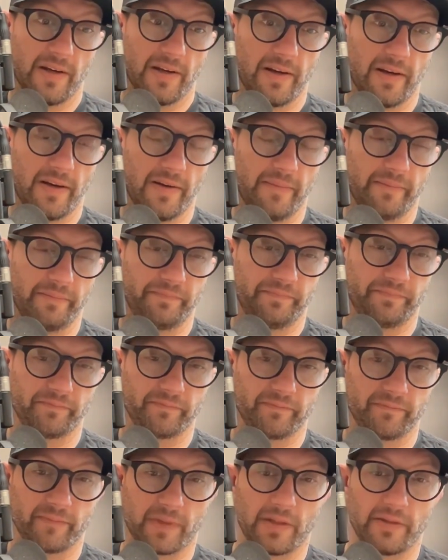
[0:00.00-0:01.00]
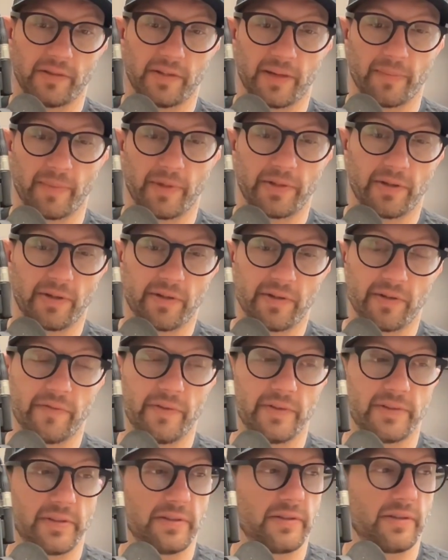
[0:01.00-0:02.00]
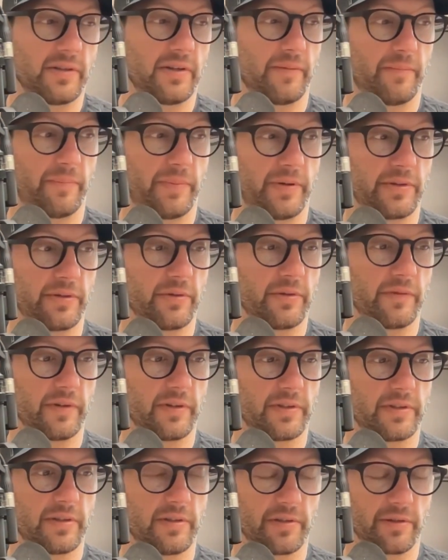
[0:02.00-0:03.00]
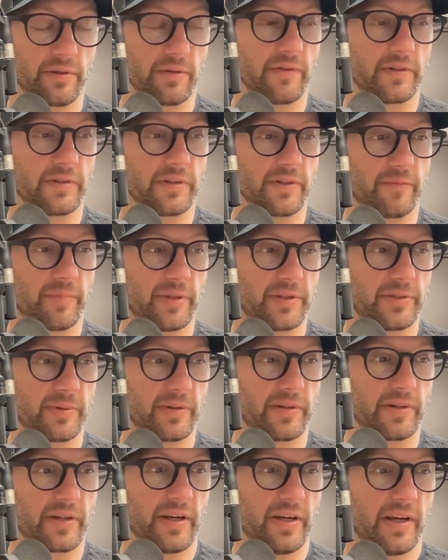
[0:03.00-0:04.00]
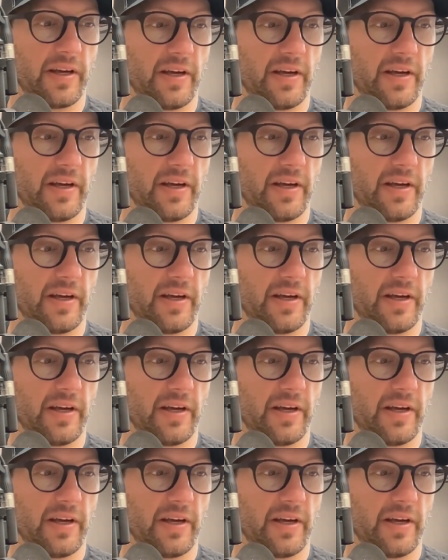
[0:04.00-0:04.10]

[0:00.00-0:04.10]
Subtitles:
I'm taking my daughter to visit University of Pittsburgh,